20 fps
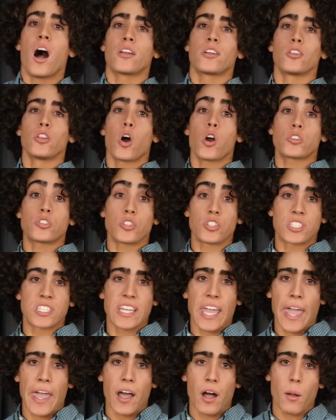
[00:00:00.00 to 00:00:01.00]
on a larger
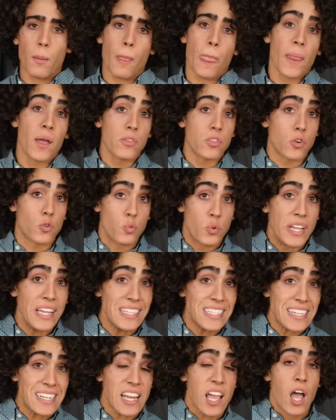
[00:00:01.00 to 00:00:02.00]
scale. The
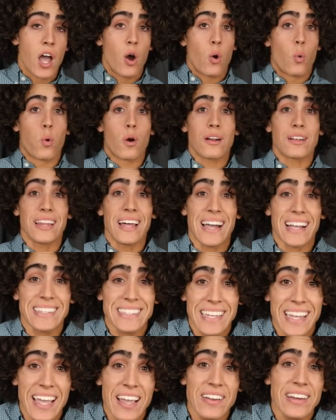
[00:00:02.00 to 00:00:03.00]
reason we're locked
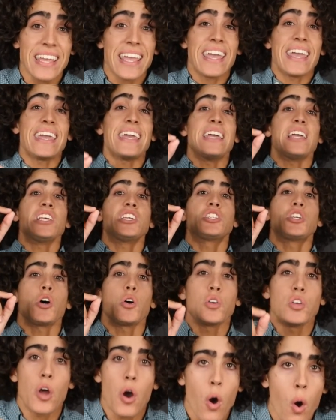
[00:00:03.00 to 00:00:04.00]
down is
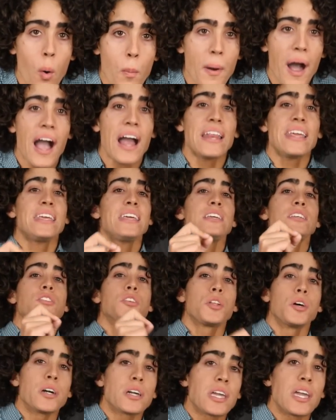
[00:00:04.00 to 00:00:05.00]
so nobody
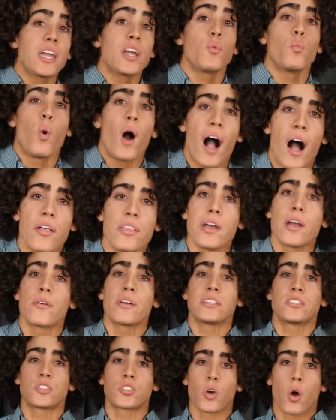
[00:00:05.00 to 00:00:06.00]
is looking while they're
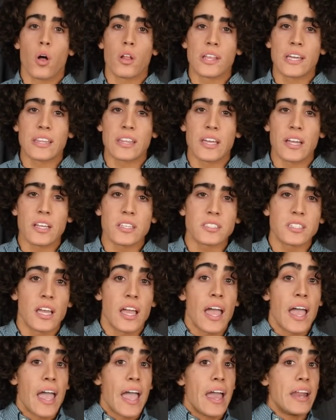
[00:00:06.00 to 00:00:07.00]
installing this.
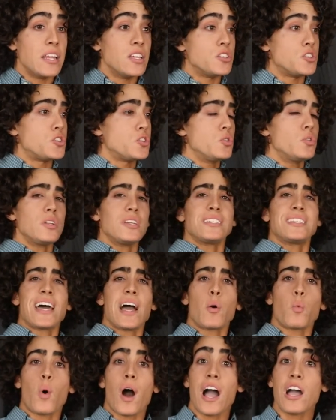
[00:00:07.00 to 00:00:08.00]
And as soon as
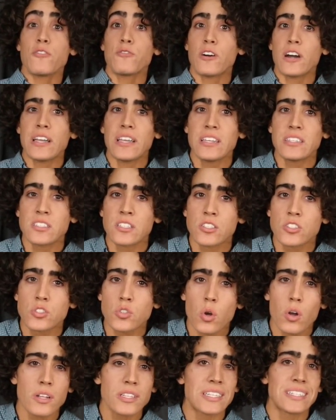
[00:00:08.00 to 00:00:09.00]
that Wi-Fi is
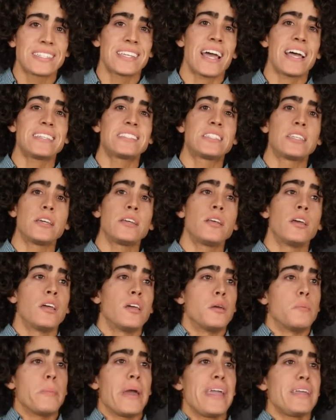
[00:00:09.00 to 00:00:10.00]
installed and tested,
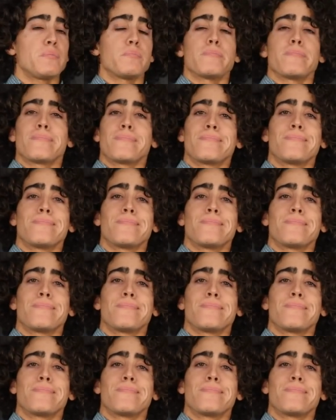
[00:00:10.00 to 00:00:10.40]
hey,